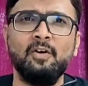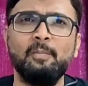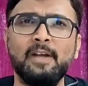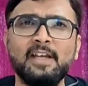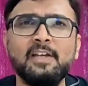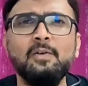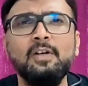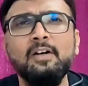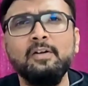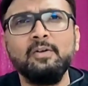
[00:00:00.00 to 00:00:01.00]
or making you
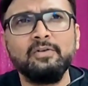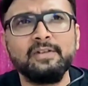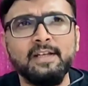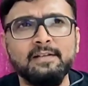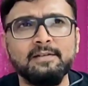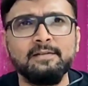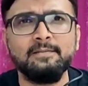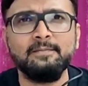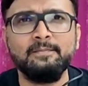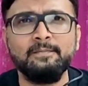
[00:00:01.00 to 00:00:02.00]
learn those things.
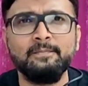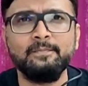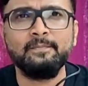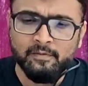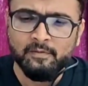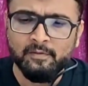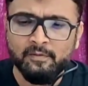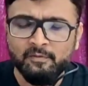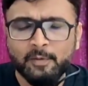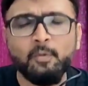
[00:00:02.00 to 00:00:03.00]

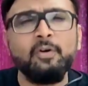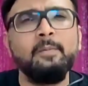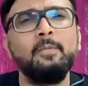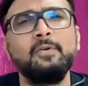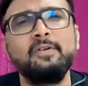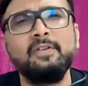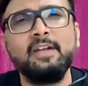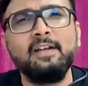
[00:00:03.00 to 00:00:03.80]
one more important